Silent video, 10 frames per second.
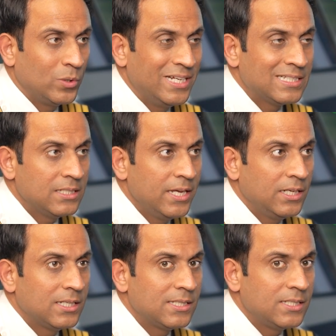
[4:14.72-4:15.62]
So it's
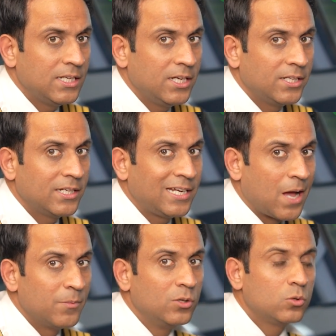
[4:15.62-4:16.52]
like, let's say the
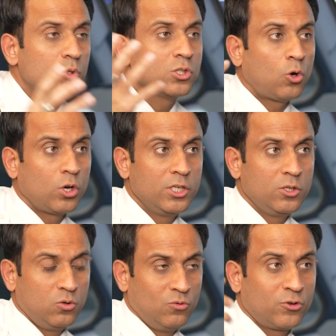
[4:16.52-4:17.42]
cabin crew is calling
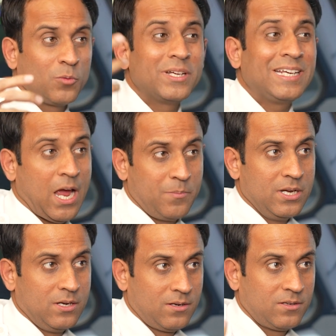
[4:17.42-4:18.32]
you from the cabin.